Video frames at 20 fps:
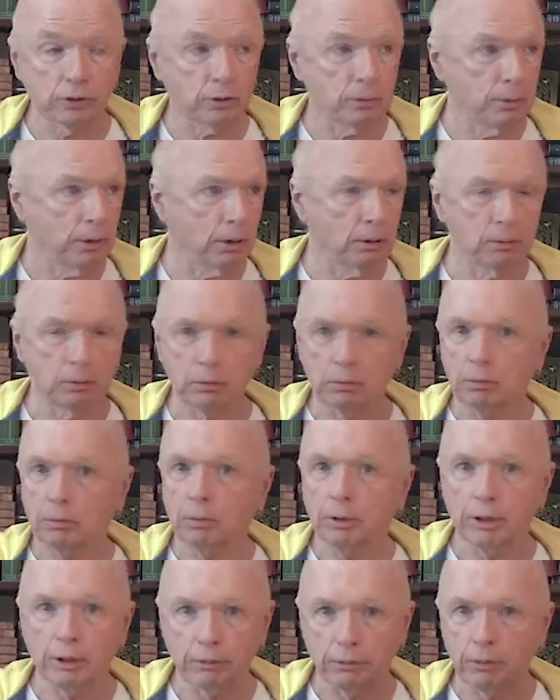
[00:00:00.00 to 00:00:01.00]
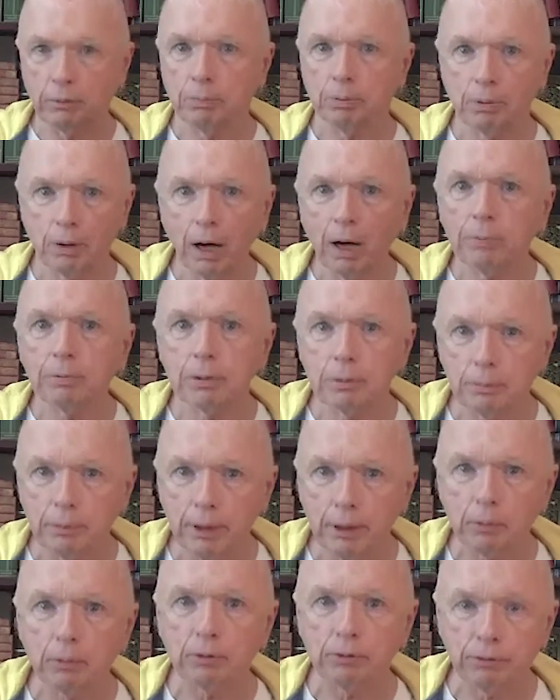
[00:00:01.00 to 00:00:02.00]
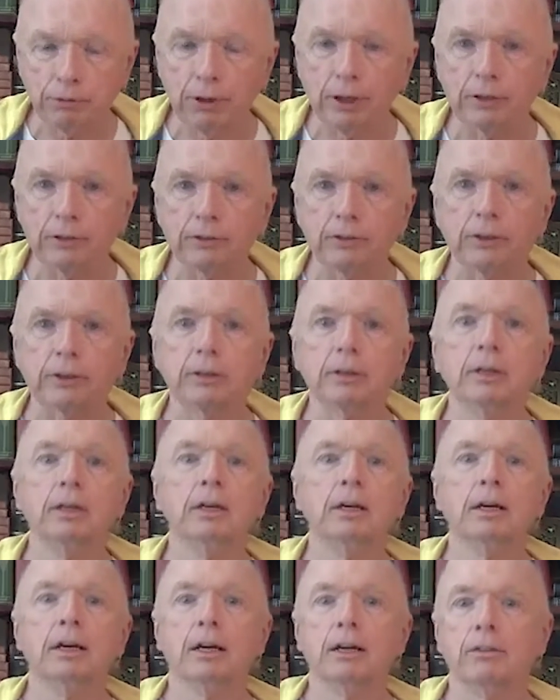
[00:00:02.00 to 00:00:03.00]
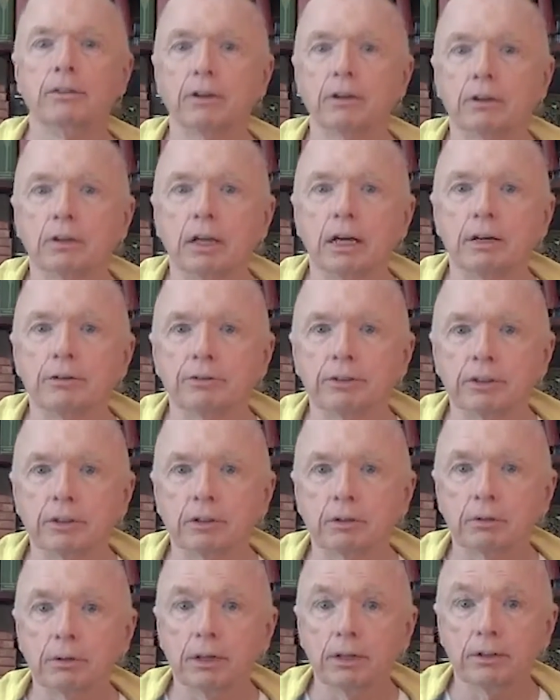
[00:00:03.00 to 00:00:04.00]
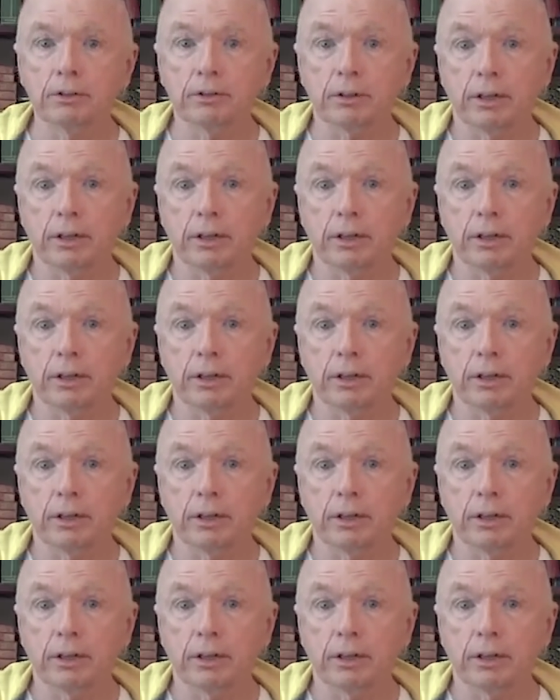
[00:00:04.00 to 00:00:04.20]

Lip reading: about whatever problem they were facing in their life and careers.